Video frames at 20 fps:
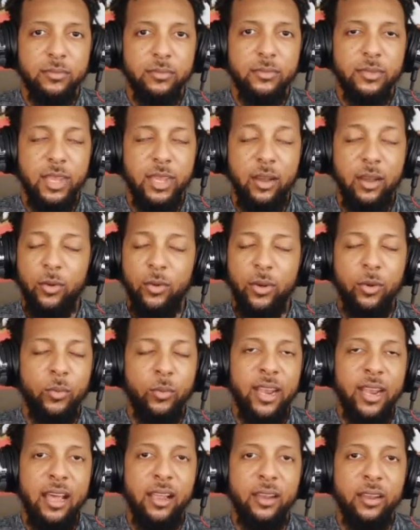Yeah, well,
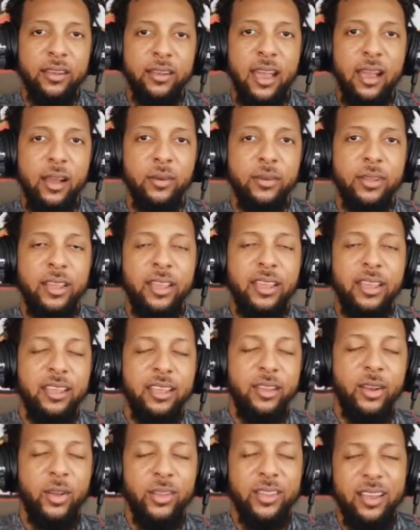without a doubt.
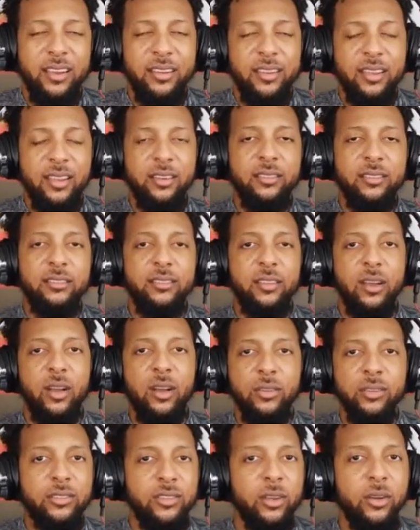You know, there's
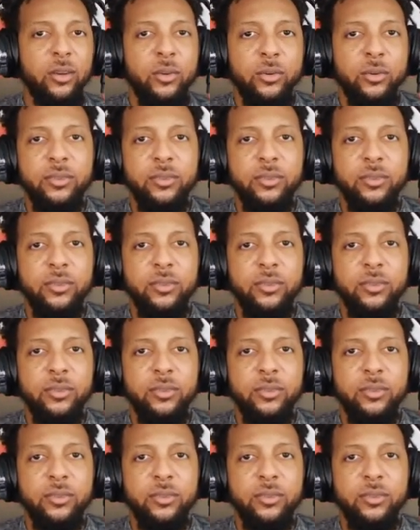also,